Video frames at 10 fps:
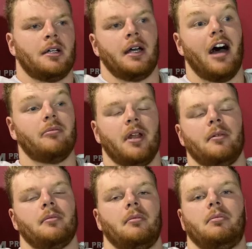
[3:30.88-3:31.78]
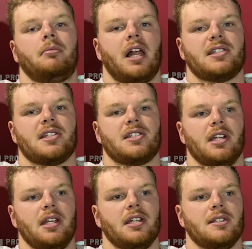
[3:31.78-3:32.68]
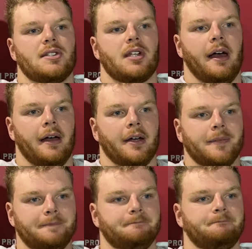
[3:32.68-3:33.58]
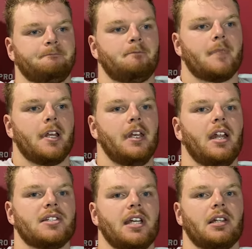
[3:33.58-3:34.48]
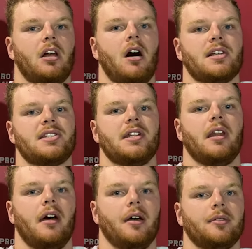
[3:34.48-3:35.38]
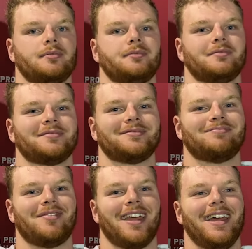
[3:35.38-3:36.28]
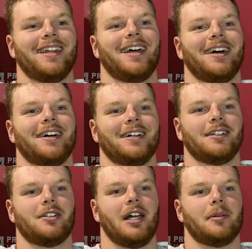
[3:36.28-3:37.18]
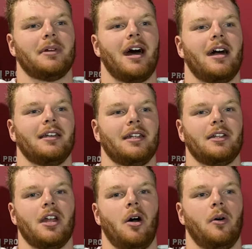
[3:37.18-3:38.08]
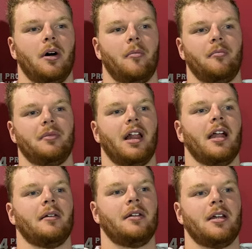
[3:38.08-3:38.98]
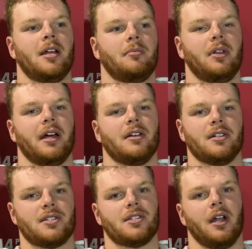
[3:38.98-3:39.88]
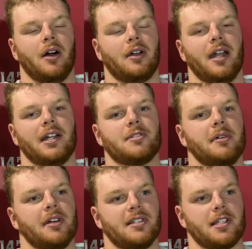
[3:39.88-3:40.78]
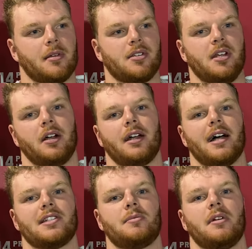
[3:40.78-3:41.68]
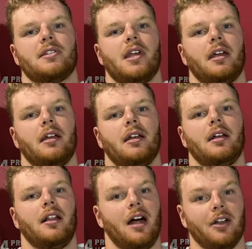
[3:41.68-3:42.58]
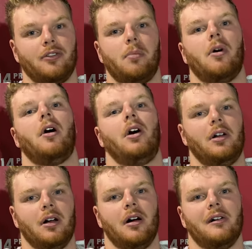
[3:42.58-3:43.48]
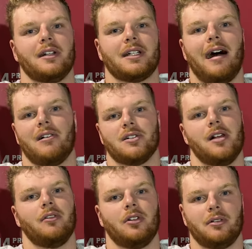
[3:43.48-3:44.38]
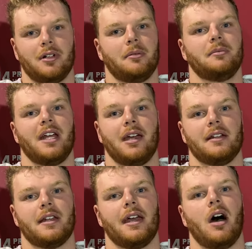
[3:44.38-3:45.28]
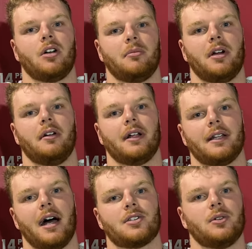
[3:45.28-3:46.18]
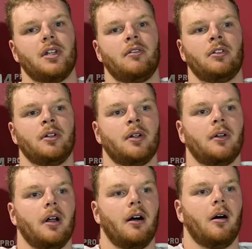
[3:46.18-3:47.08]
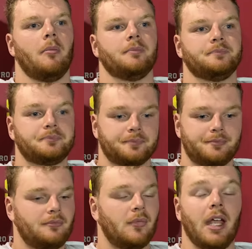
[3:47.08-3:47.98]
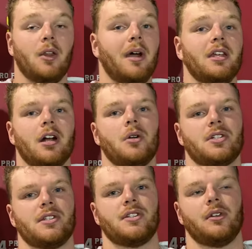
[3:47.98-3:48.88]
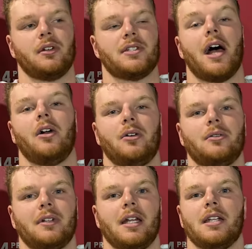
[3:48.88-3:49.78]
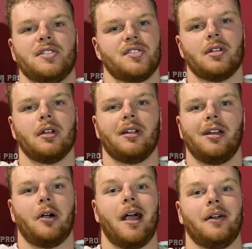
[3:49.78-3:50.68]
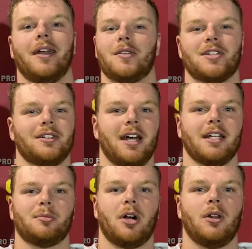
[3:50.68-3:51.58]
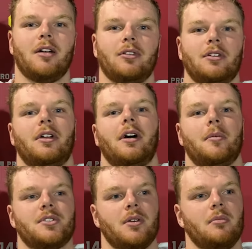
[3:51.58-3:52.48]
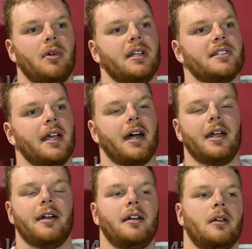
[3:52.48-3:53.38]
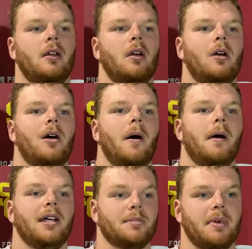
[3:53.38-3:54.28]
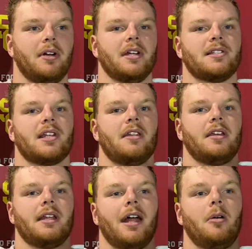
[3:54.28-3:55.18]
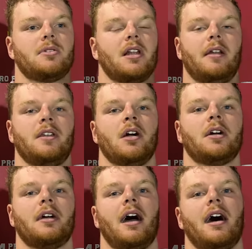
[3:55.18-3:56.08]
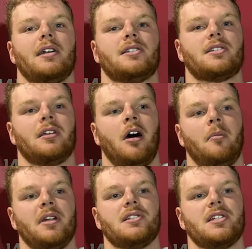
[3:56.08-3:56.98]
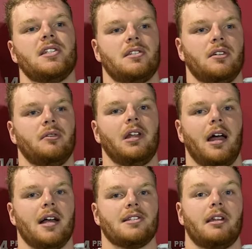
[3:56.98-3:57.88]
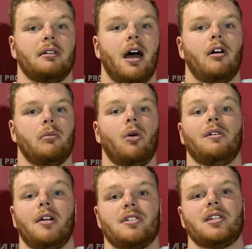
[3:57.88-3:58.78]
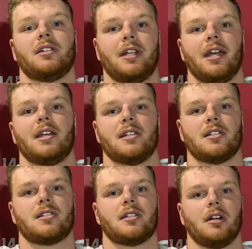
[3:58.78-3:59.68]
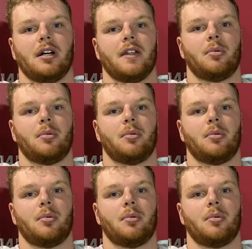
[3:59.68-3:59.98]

I've been blessed to see is uh, he doesn't get lost in the in the like monotony. You know, um, a lot of players you know, kind of experience, especially younger guys, experience like a lot of football uh, at the college level, um, day in and day out, compared to like the high school level. Um, and the way he coaches, you can tell that he's around every single day at the pro level. Um, so he brings that kind of experience, and I think that helps a lot of the younger guys um, in season realize that how important every single day is on the